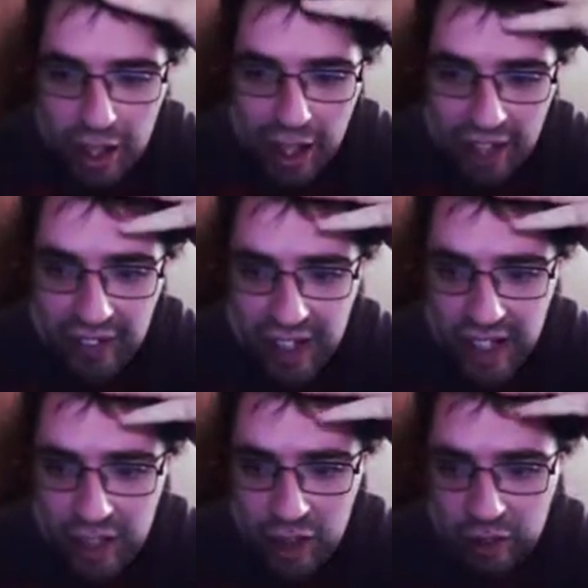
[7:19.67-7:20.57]
And
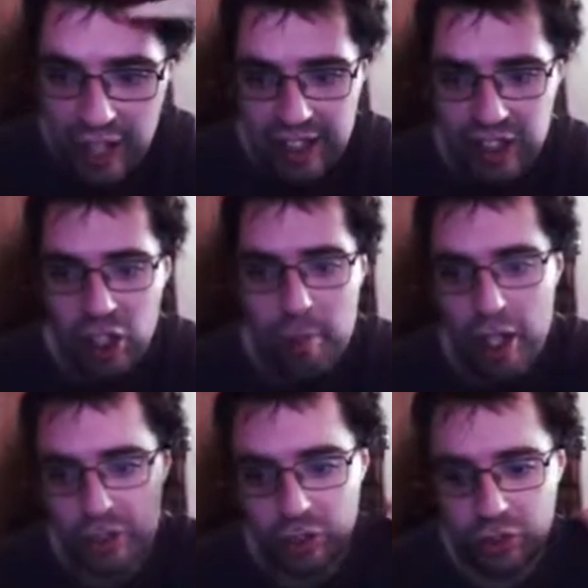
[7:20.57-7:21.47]
then it has the
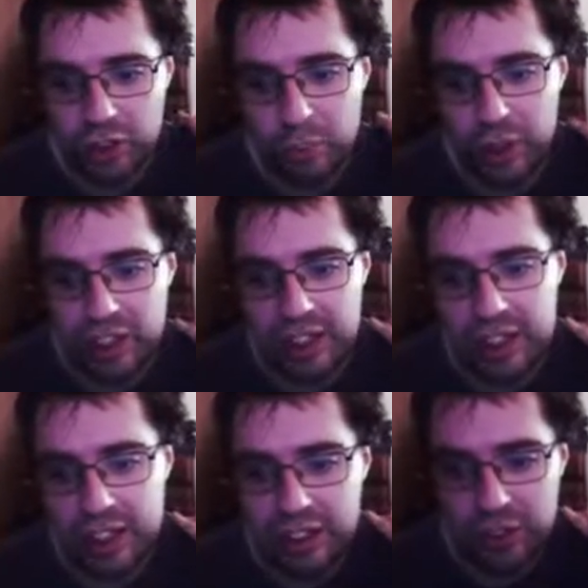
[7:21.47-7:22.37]
carboxyl group, which
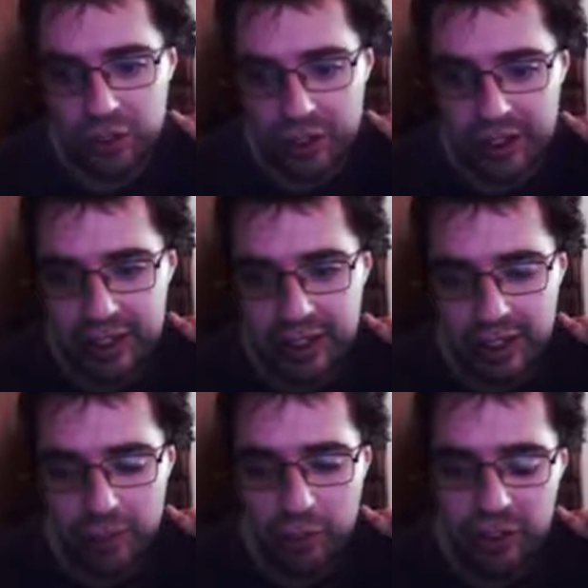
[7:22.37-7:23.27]
is your
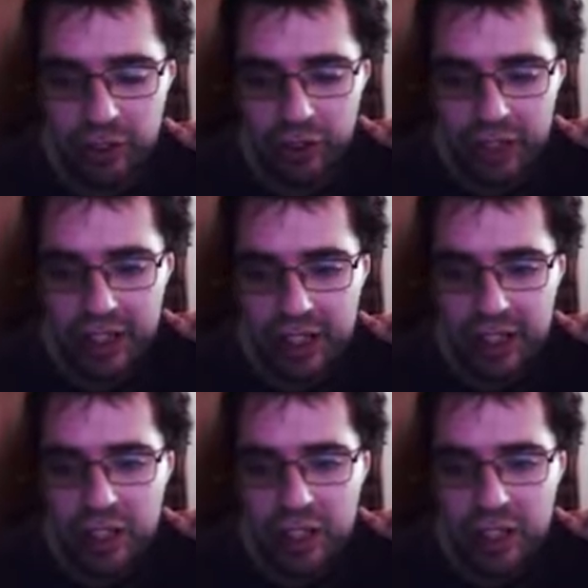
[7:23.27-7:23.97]
COOH.